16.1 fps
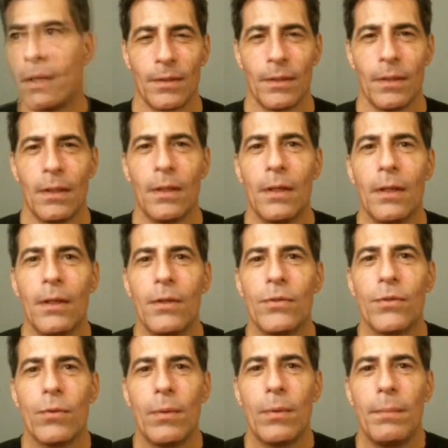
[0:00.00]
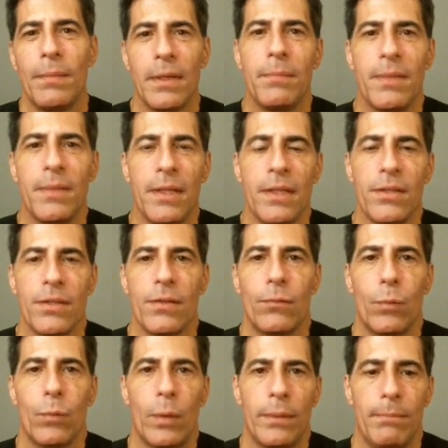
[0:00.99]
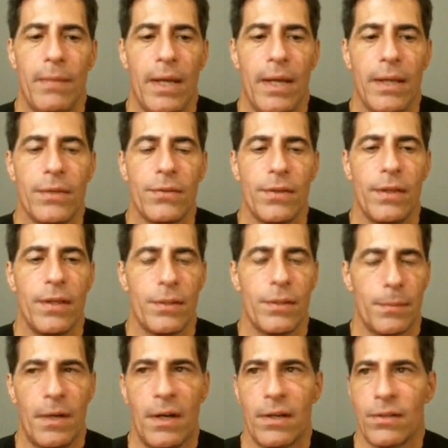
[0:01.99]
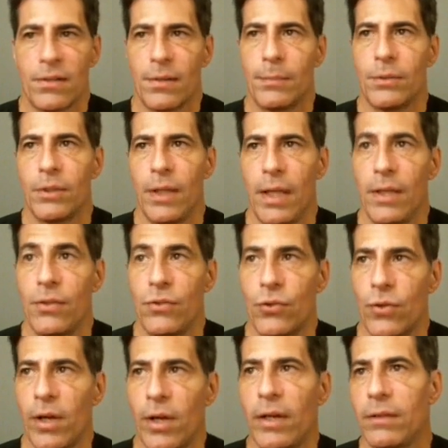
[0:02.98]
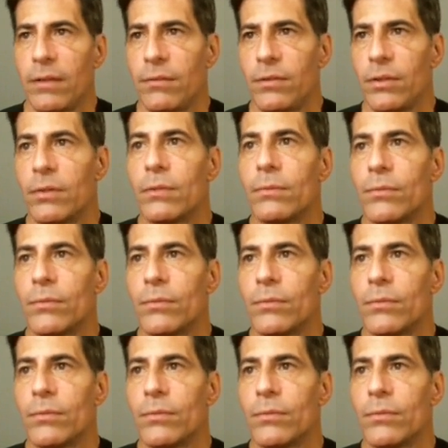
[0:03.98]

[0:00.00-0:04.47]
Um, So a big piece of what makes this possible is TradingView.